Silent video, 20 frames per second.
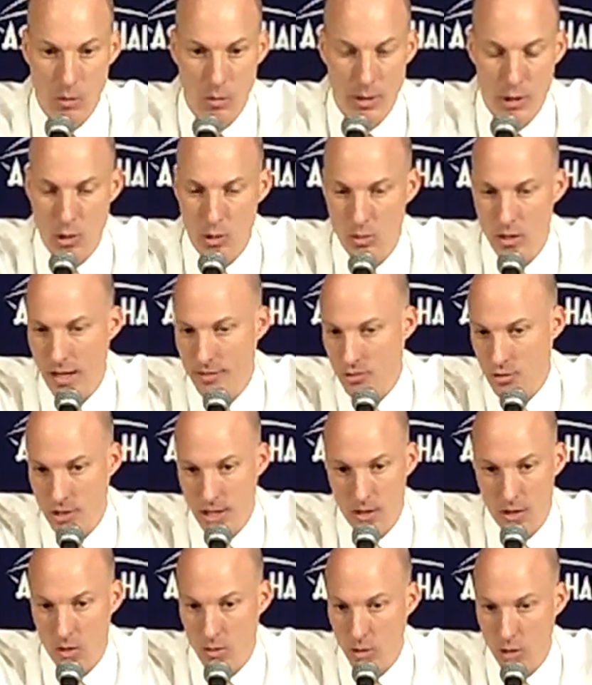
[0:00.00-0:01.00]
We don't, I
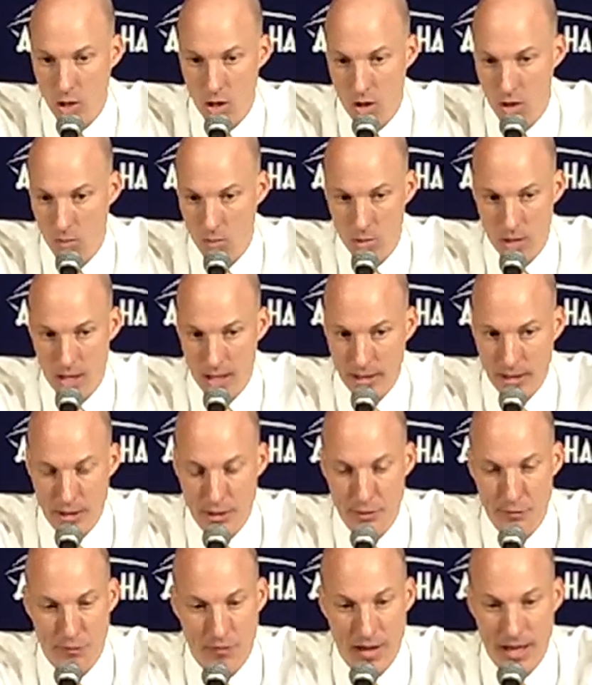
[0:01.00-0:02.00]
said all along, we're not going
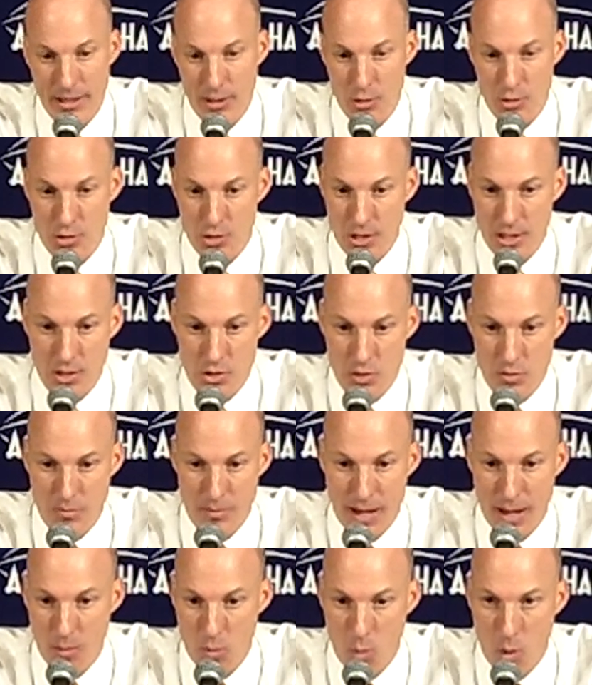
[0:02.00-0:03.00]
to define our season
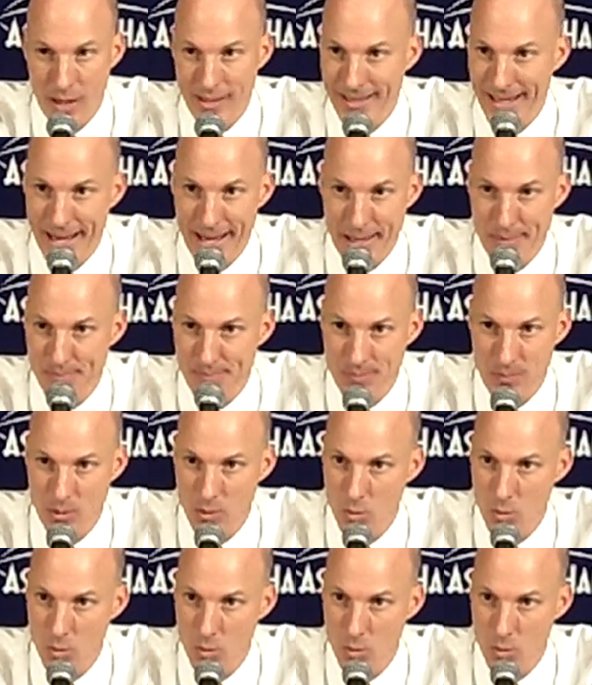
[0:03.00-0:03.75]
by one game,